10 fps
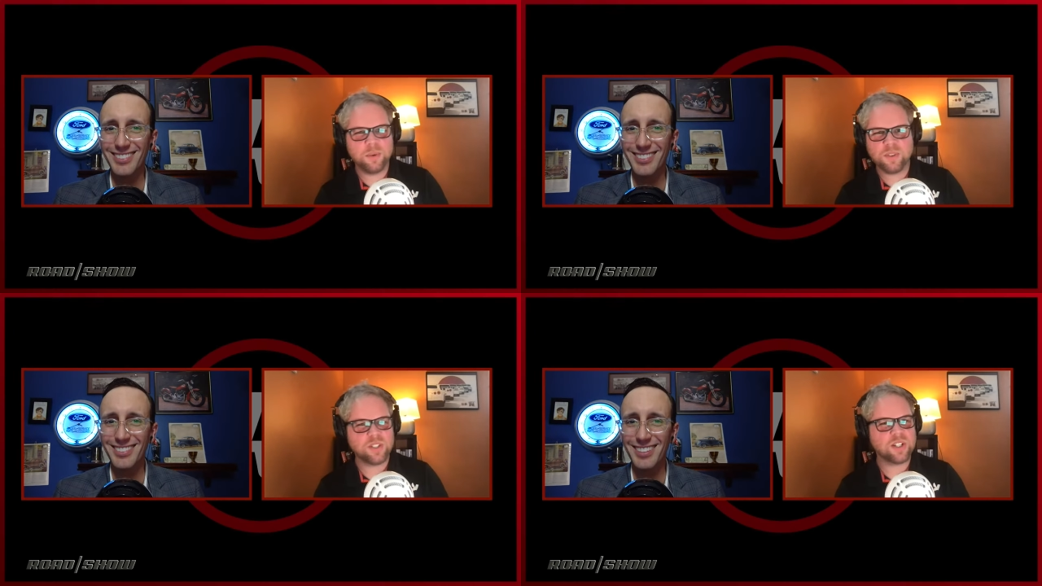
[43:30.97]

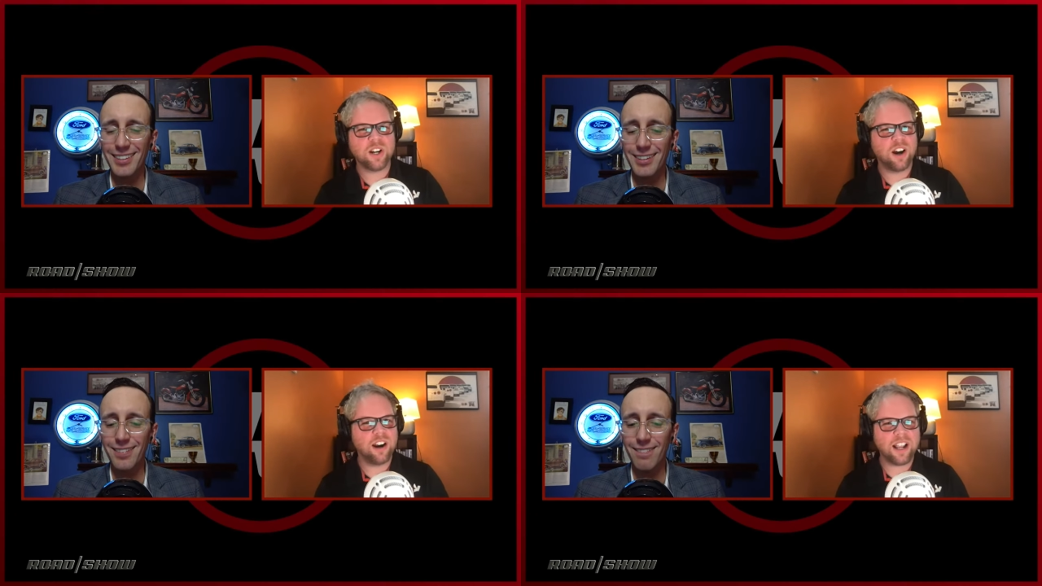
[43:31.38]
Speaker 1: was just a
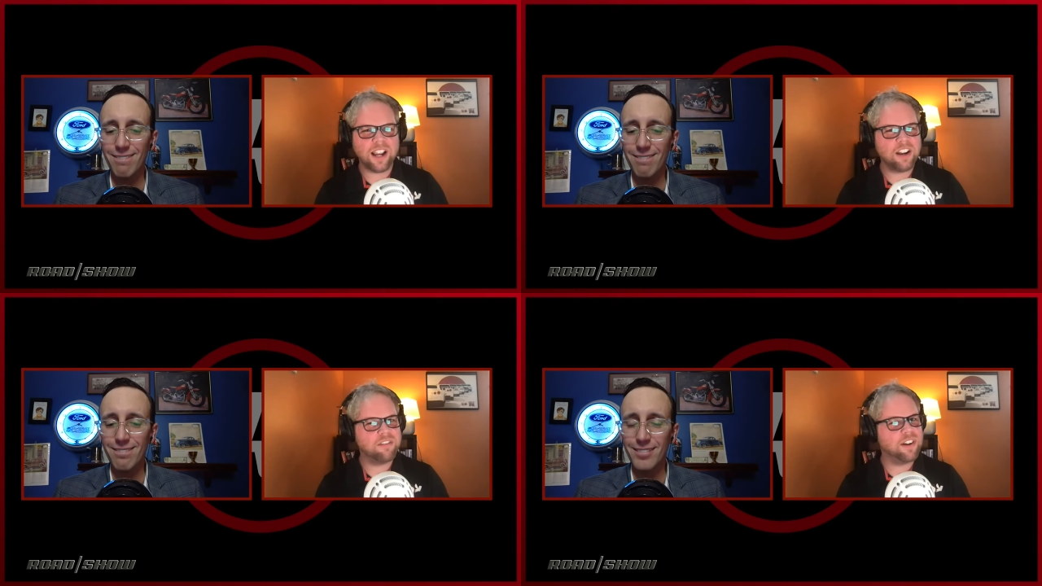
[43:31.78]
car I
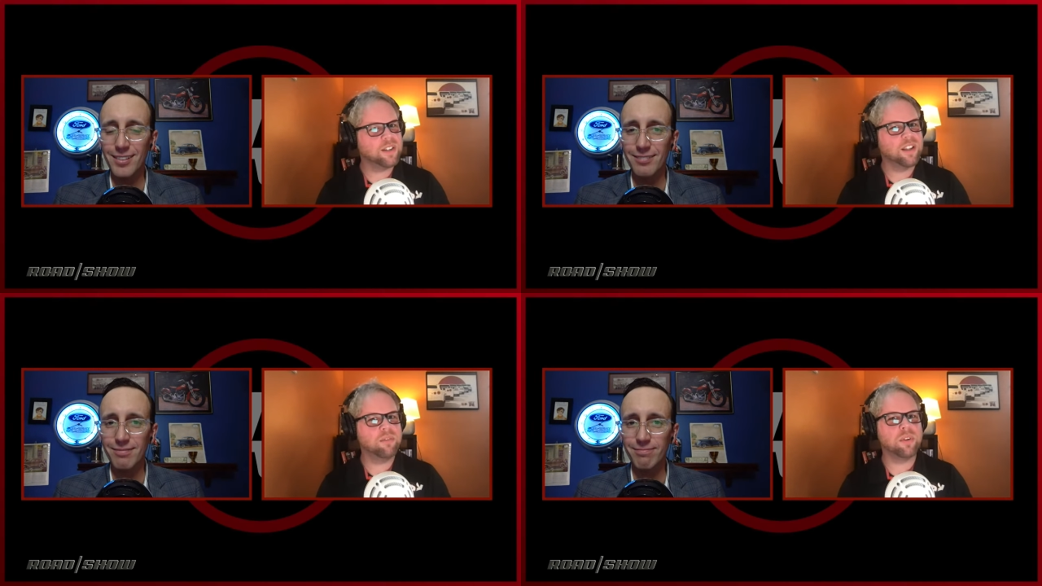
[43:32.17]
kind of fell
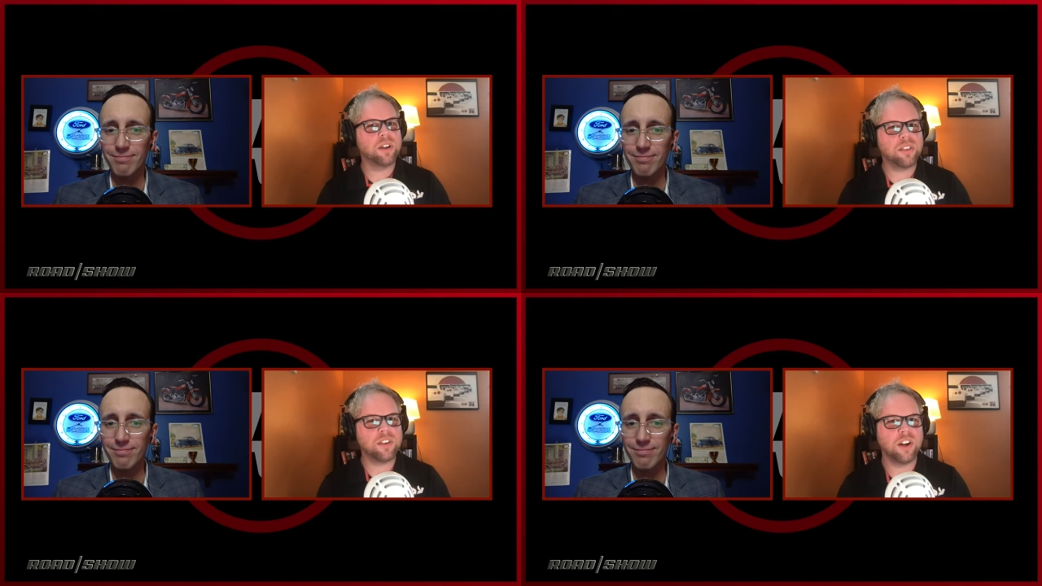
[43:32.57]
in love
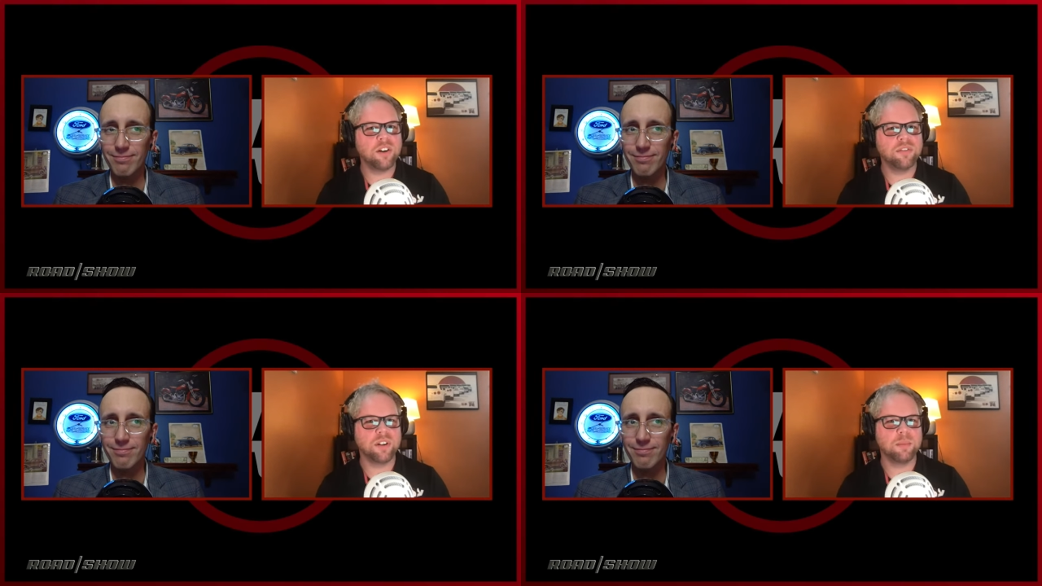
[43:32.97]
with, you
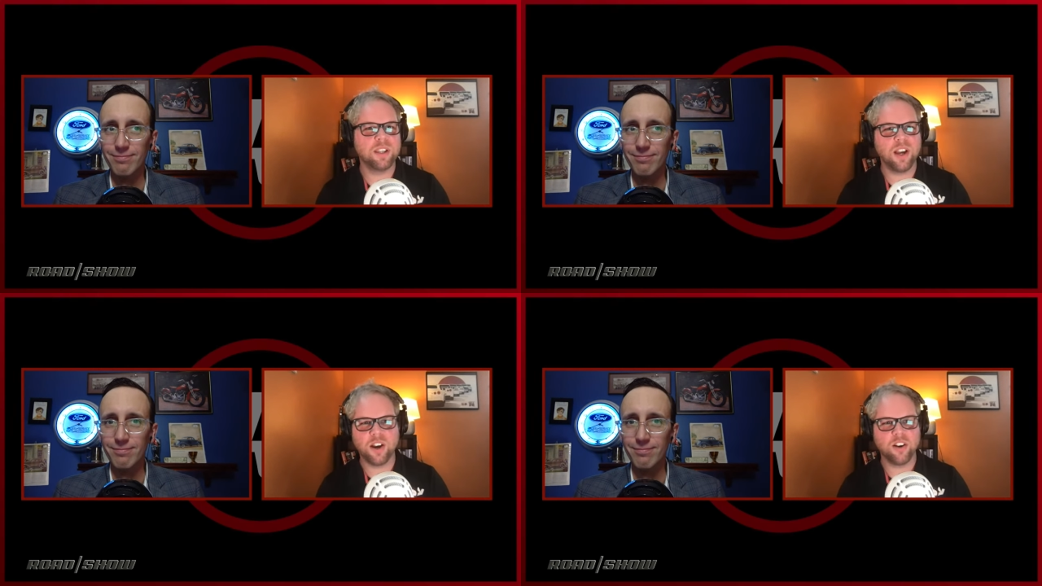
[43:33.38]
know, from a
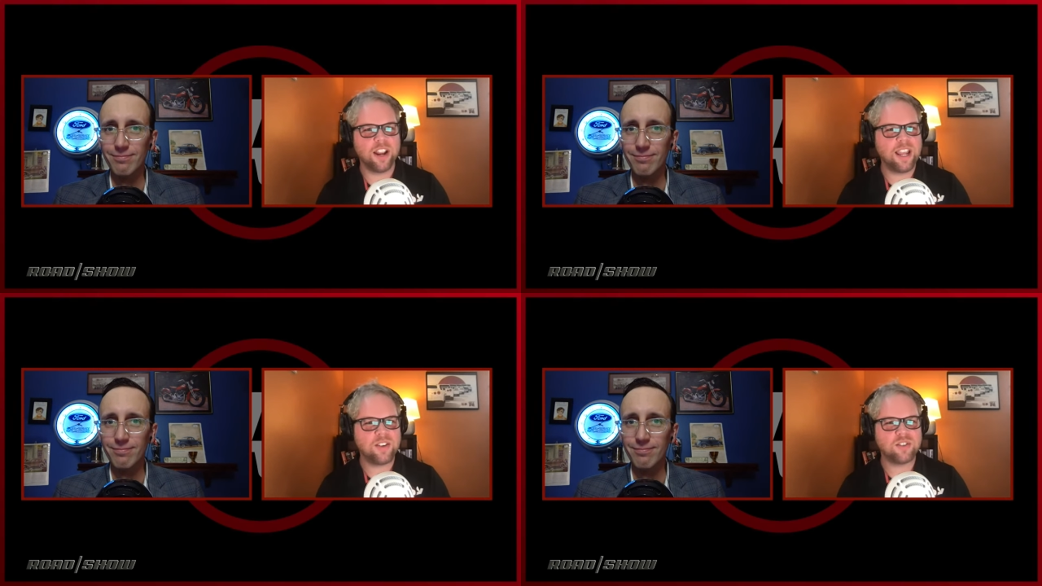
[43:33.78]
younger
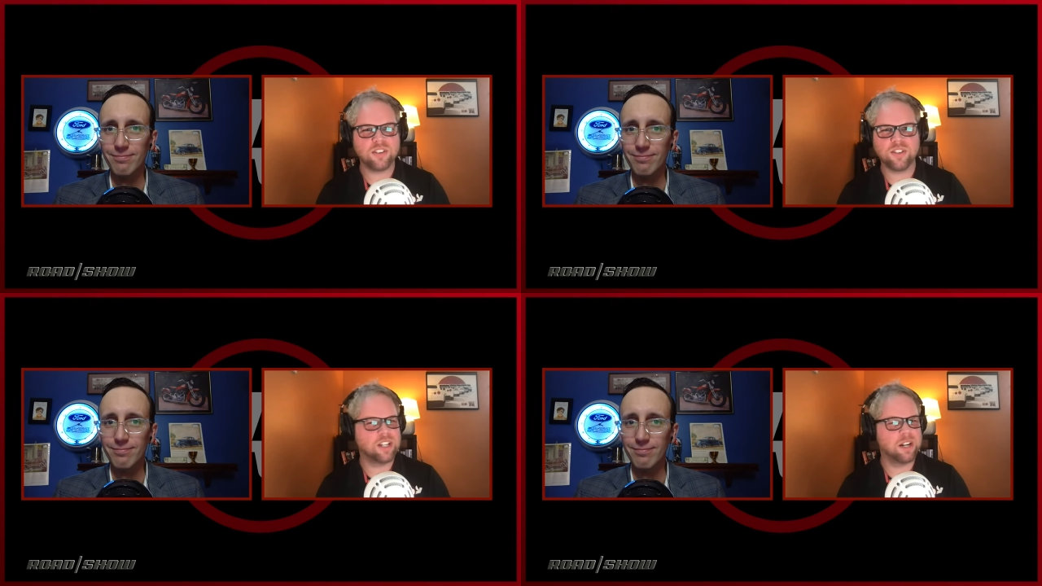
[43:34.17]
age.
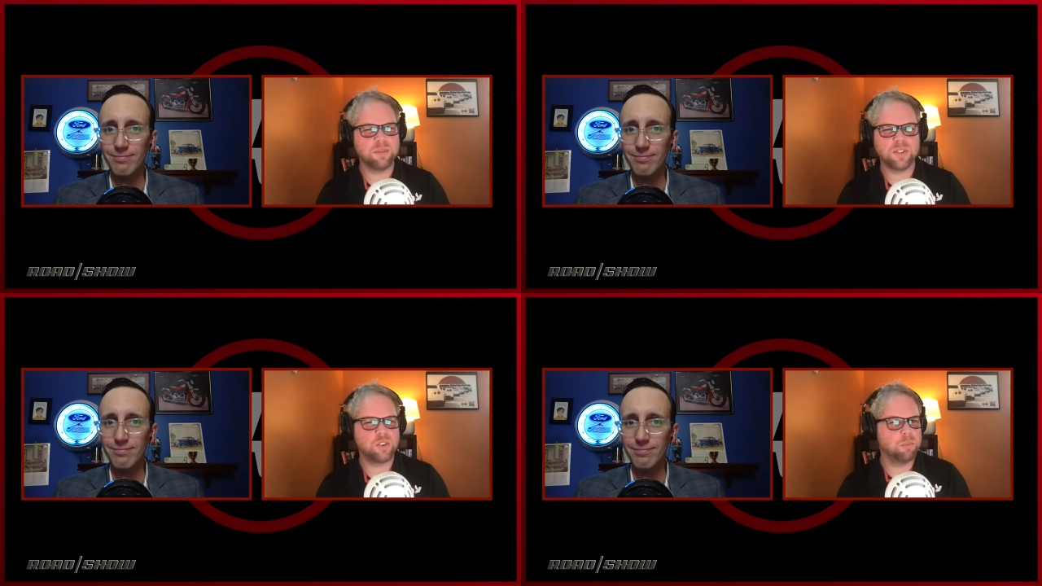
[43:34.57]
I just thought it
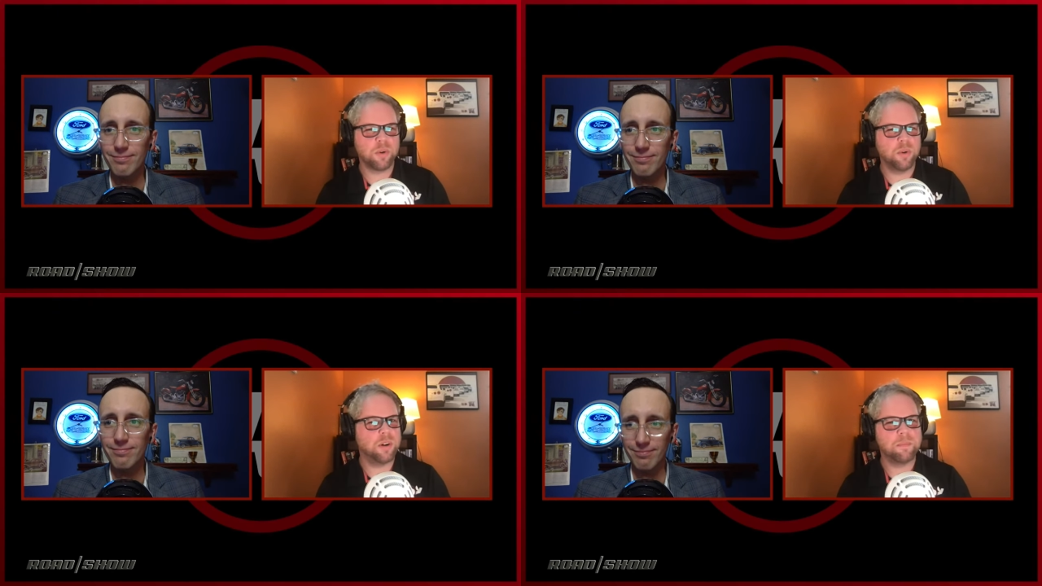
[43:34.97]
was super
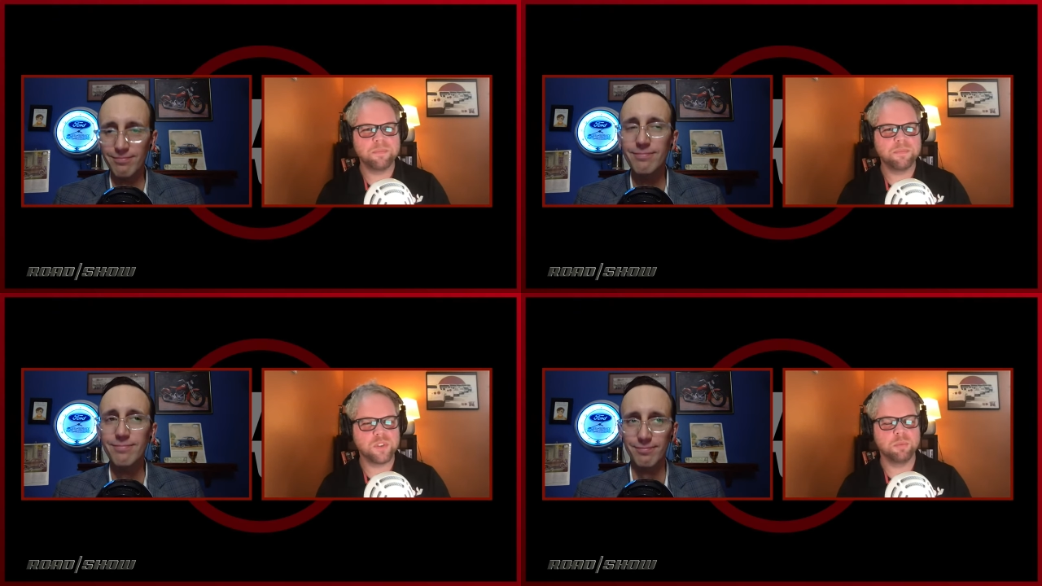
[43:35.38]
cool,
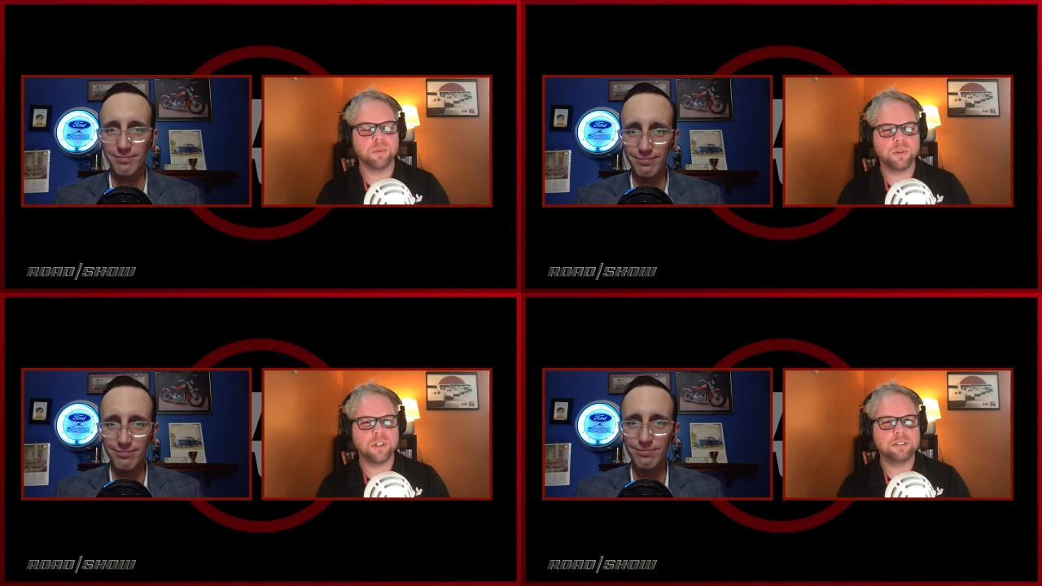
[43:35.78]
super
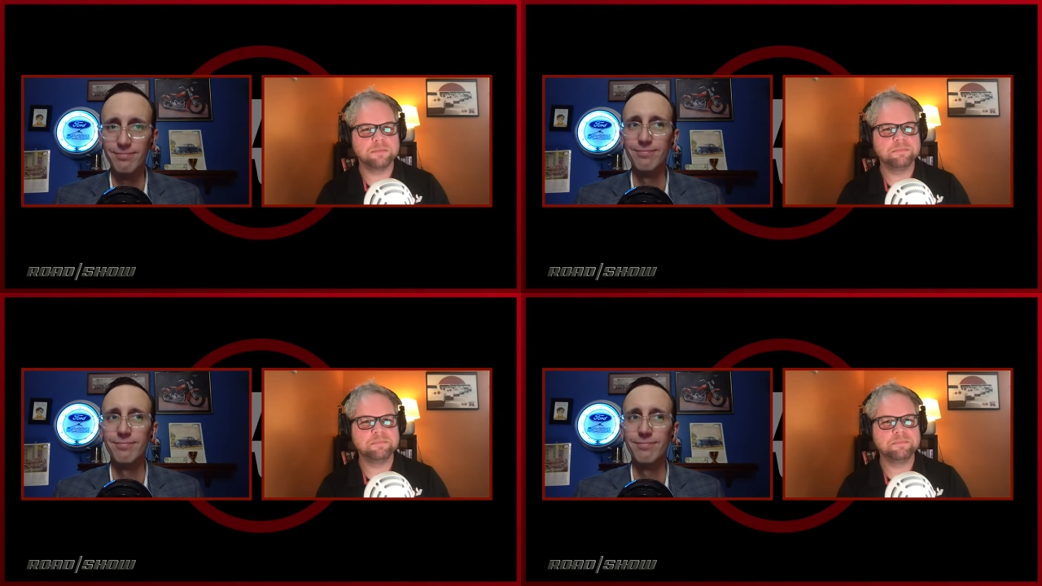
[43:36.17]
cool.